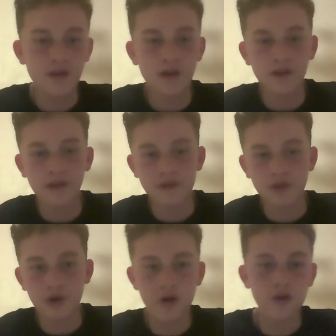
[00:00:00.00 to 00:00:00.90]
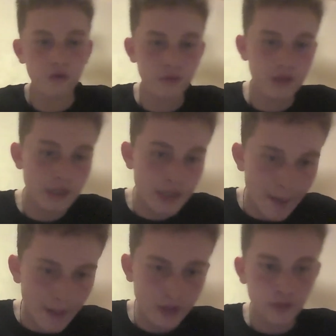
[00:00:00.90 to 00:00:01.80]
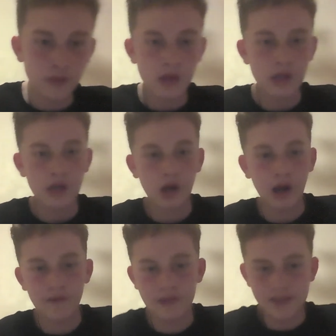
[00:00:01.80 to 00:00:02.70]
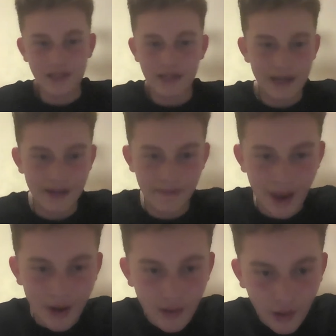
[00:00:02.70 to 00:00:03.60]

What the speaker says: another dog called Yabadoo. I haven't seen any of that.